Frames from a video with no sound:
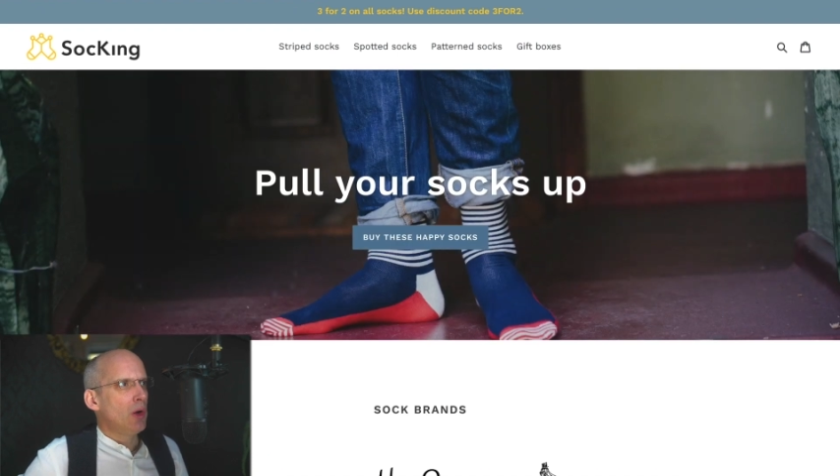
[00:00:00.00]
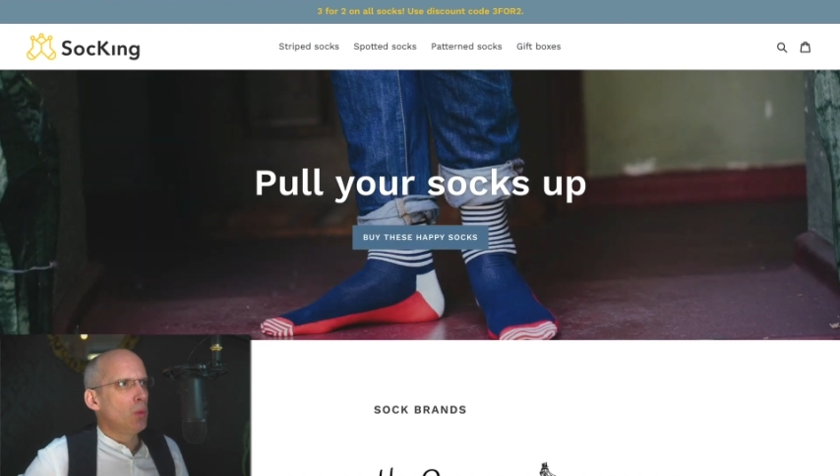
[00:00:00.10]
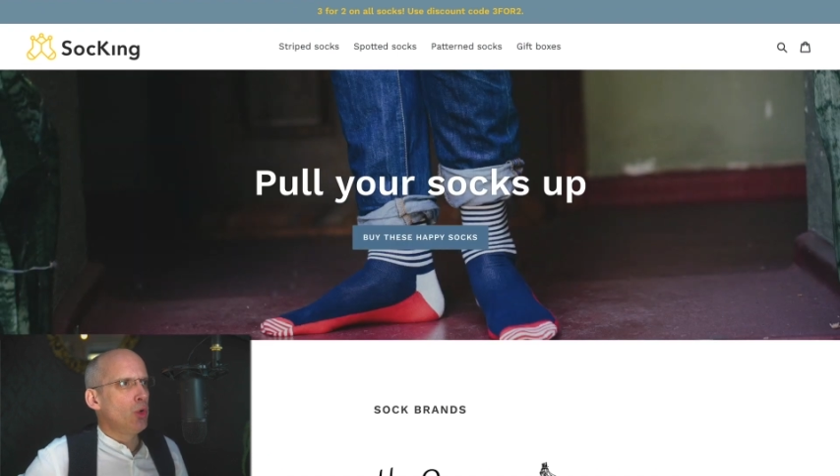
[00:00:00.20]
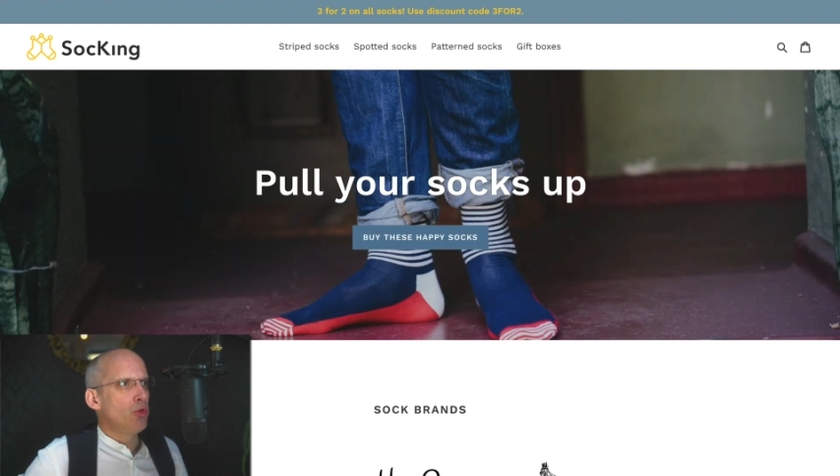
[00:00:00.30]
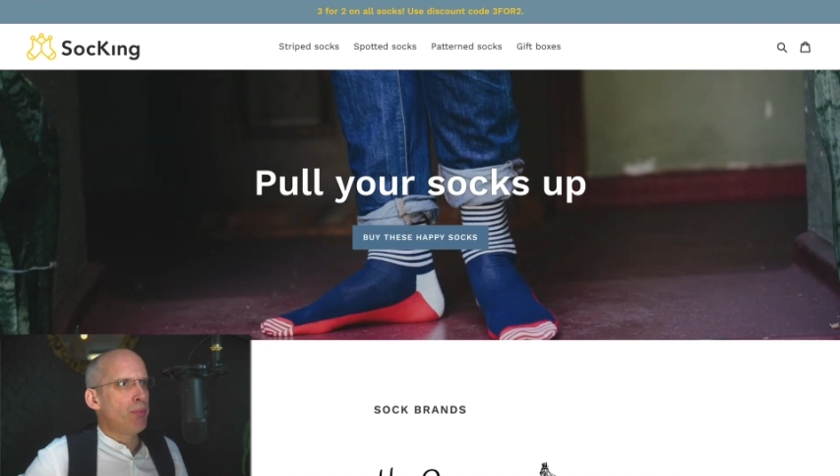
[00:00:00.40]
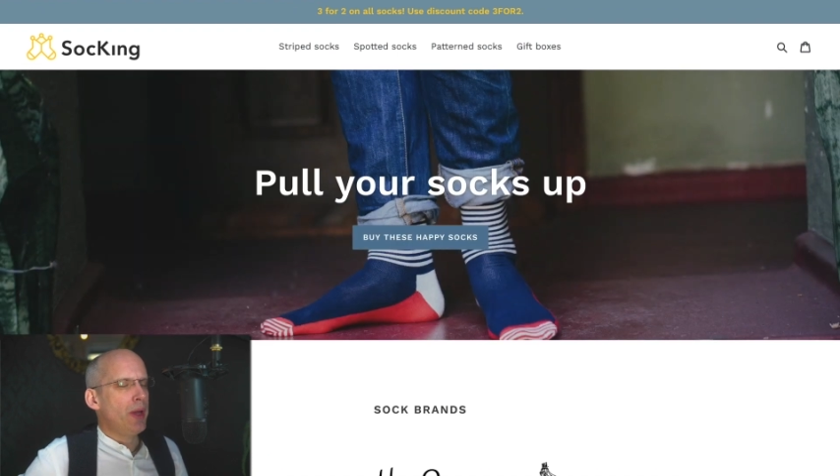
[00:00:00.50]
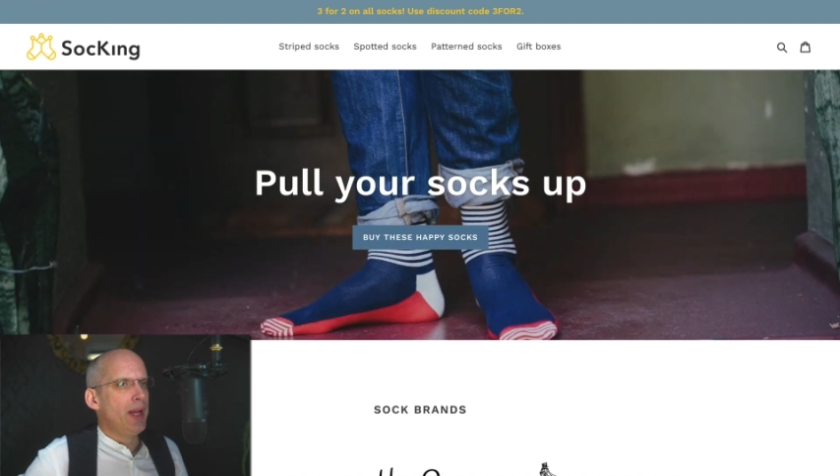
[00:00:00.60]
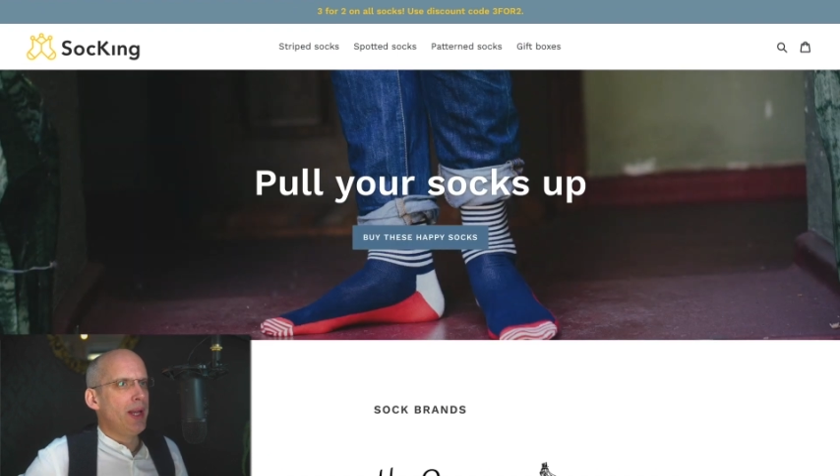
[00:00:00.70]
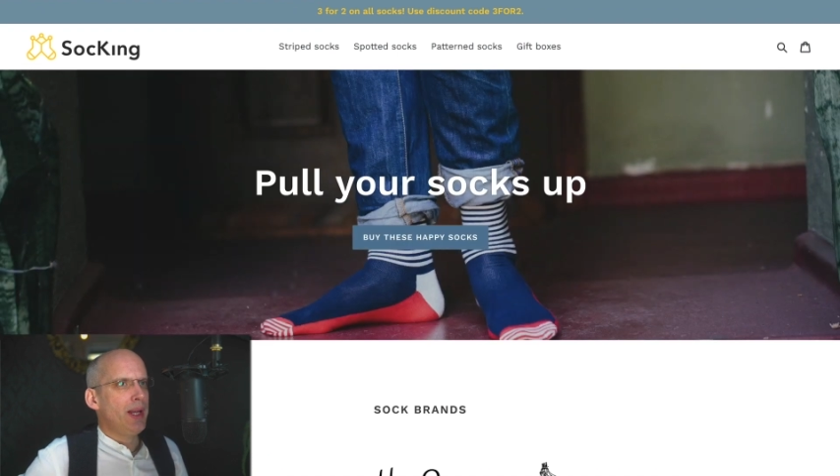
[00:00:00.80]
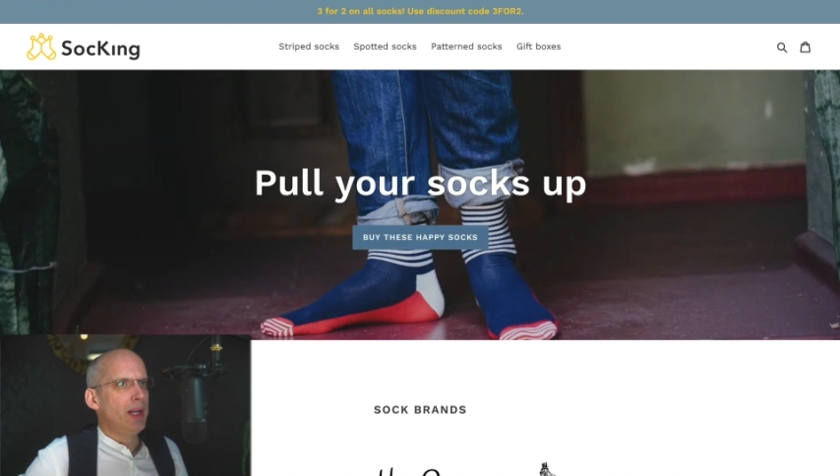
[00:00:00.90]
would
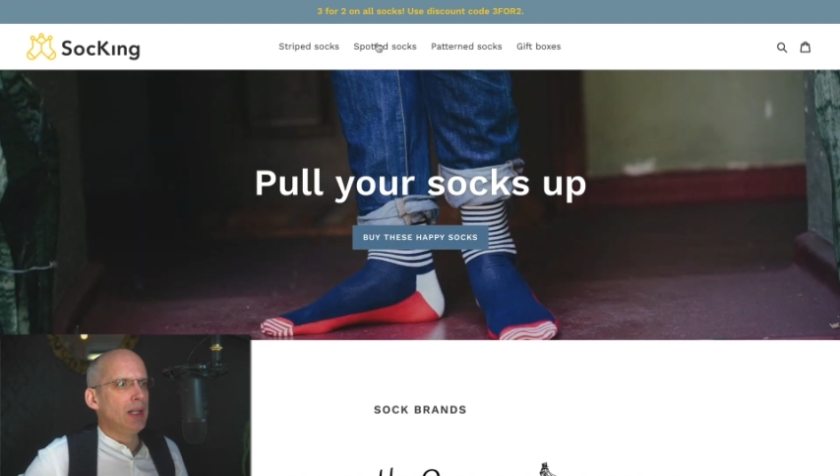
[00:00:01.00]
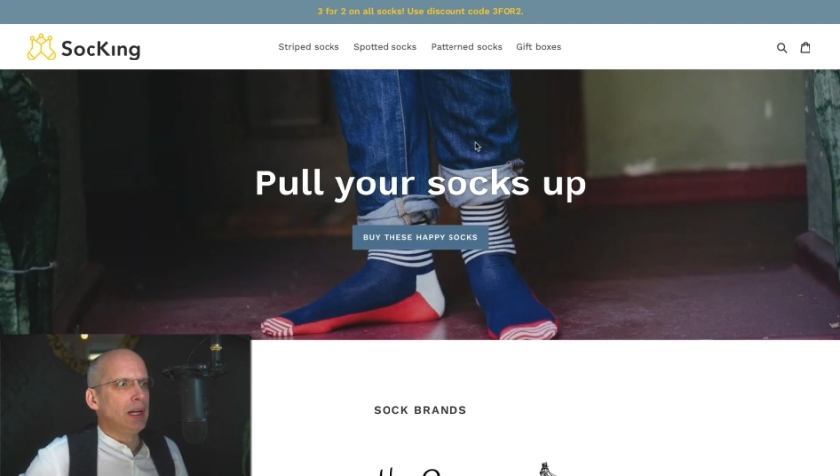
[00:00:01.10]
be,